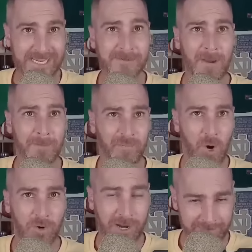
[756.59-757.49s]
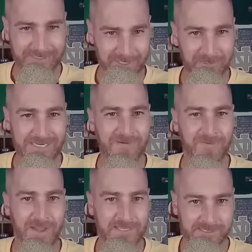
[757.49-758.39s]
team and program is their
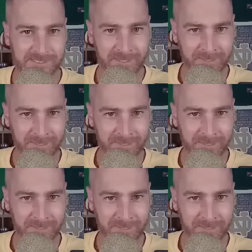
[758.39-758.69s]
defense.